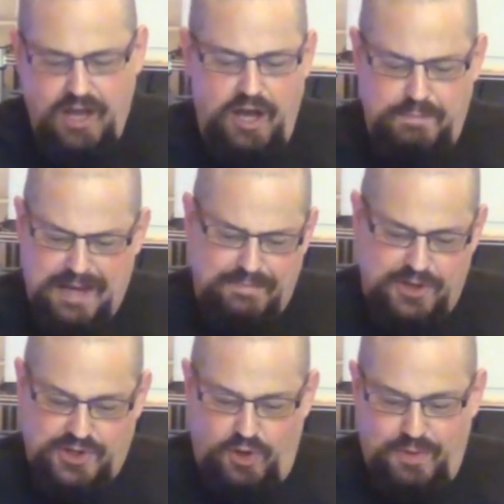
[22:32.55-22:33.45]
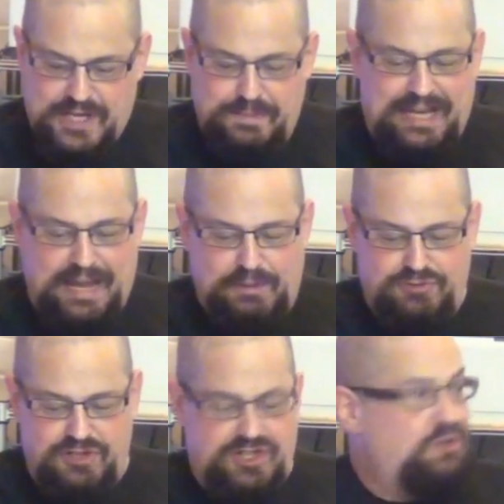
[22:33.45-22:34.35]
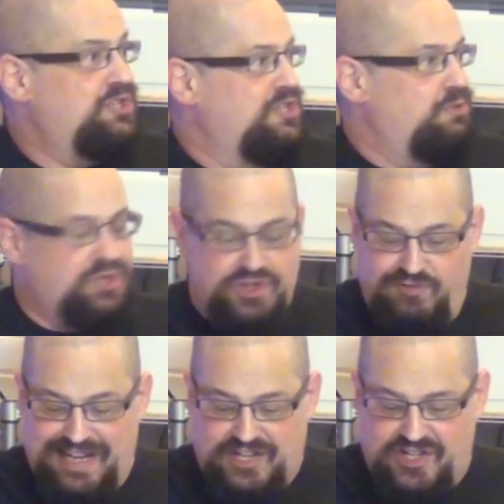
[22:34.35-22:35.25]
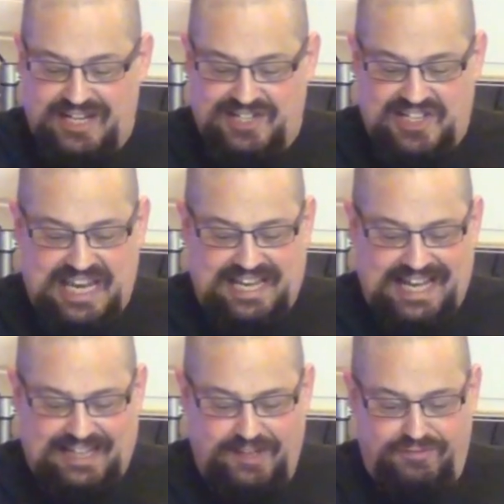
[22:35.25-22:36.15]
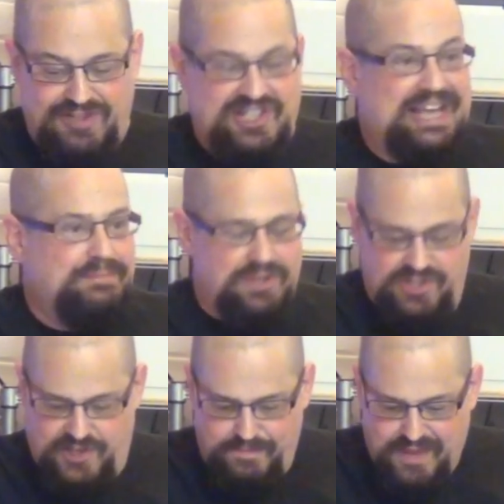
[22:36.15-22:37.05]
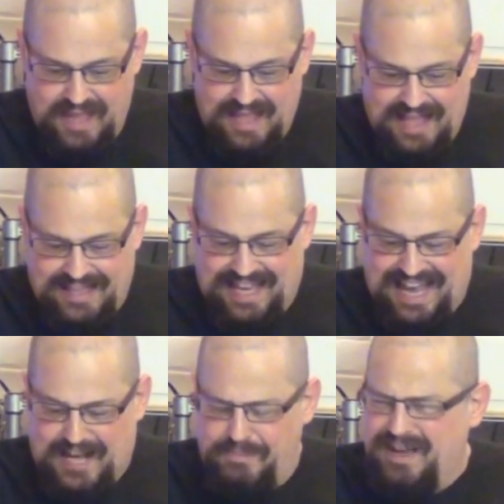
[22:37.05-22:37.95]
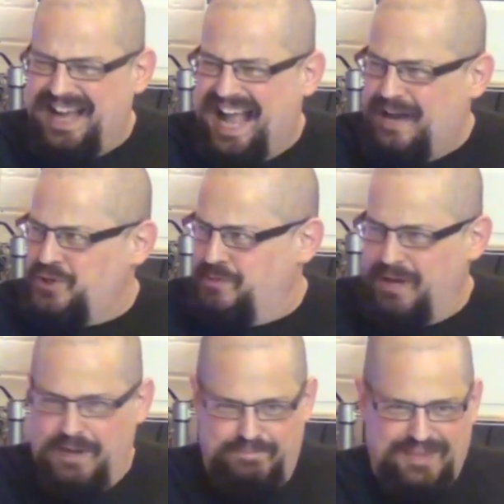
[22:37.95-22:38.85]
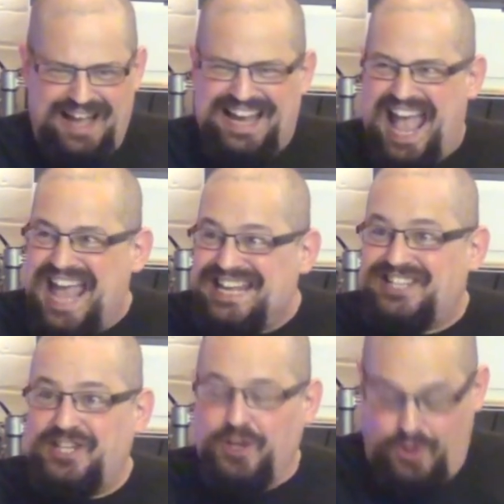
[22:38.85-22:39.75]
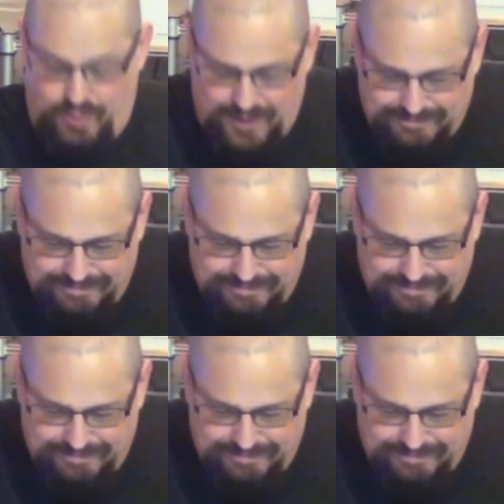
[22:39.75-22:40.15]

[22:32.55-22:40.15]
Her mum has always been able to reduce her to a screeching tea kettle of resentment. Get out of my house, Mum! I hate you!